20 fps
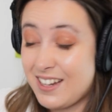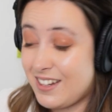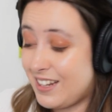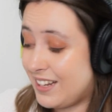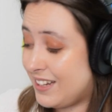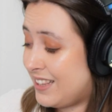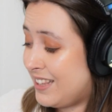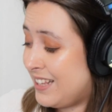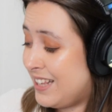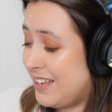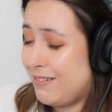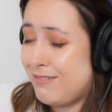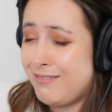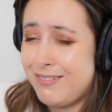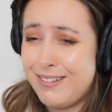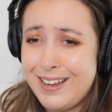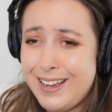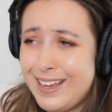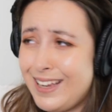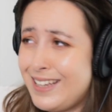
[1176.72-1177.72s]
like
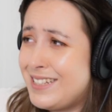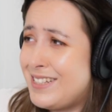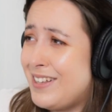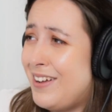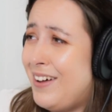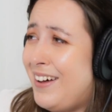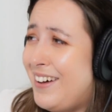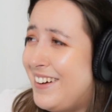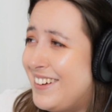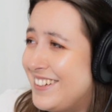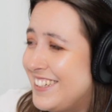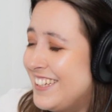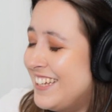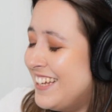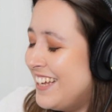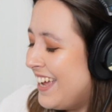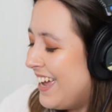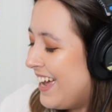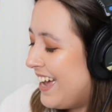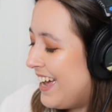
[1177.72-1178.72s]
he's on
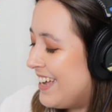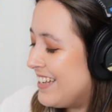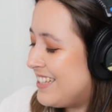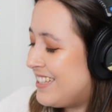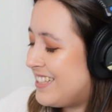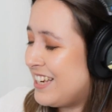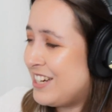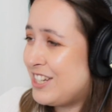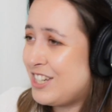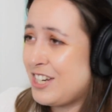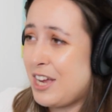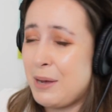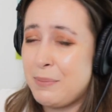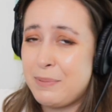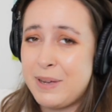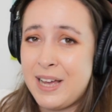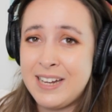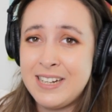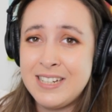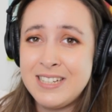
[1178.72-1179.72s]
a C sharp
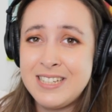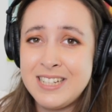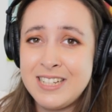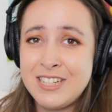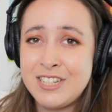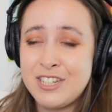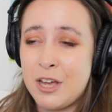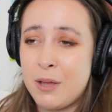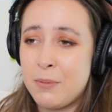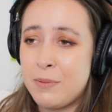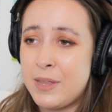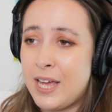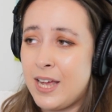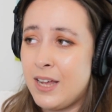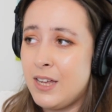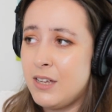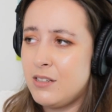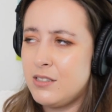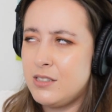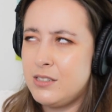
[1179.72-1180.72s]
and a D sharp there.
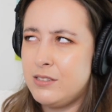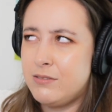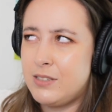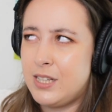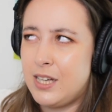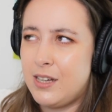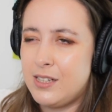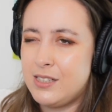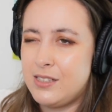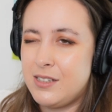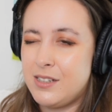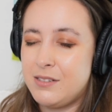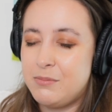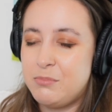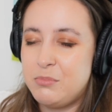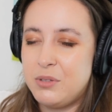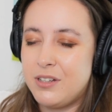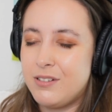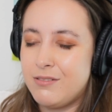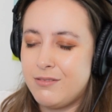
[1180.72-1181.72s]
E flat. I
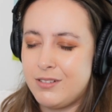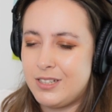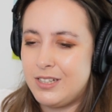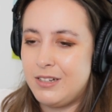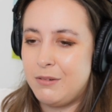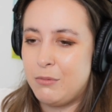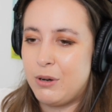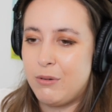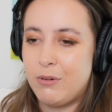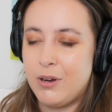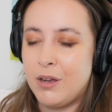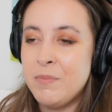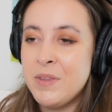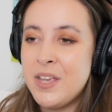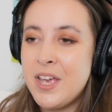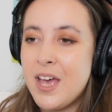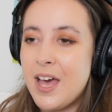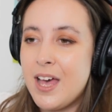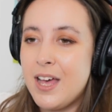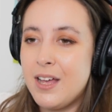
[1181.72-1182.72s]
don't know where we are.
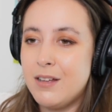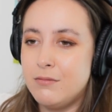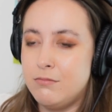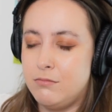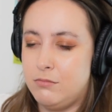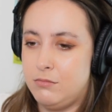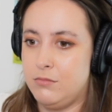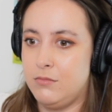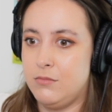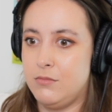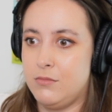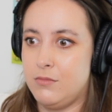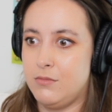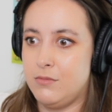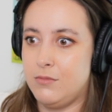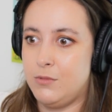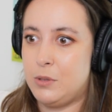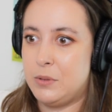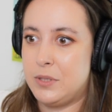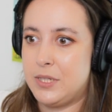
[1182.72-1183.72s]

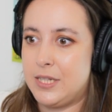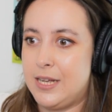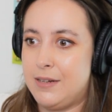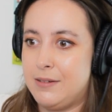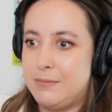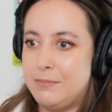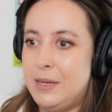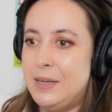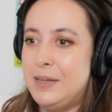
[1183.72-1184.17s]
What was that?